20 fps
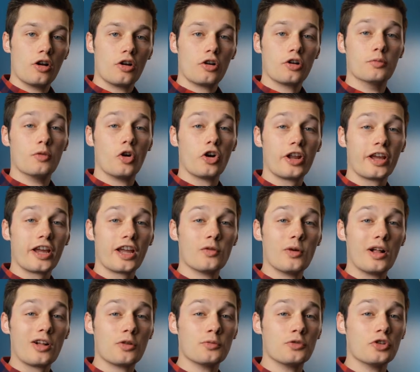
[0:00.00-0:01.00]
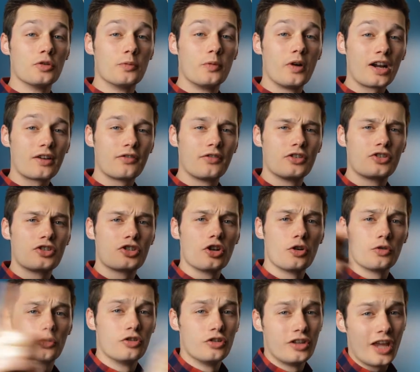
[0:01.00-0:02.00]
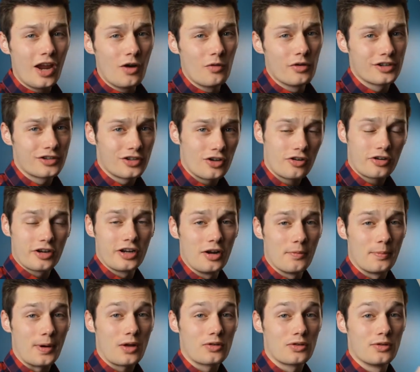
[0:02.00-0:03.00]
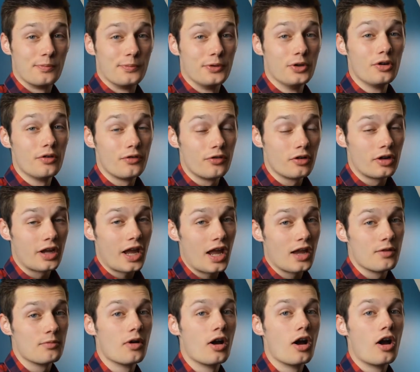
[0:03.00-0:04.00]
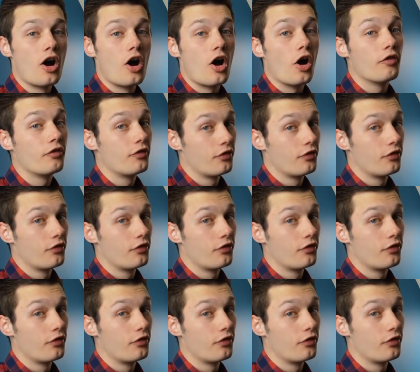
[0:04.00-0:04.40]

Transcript: Good morning and welcome to The Breakfast Show. Today we're talking about the beautiful game of